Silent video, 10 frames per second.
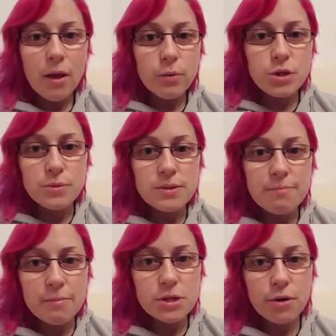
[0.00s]
which was
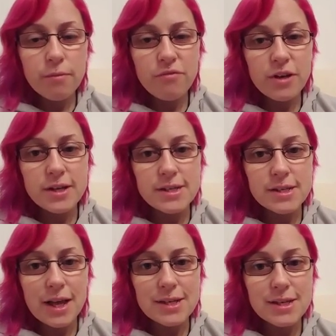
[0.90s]
mums group fitness
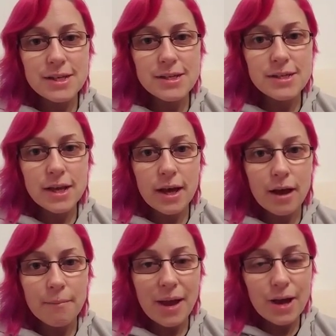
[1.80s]
classes
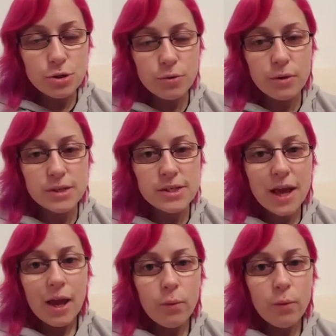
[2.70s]
outdoors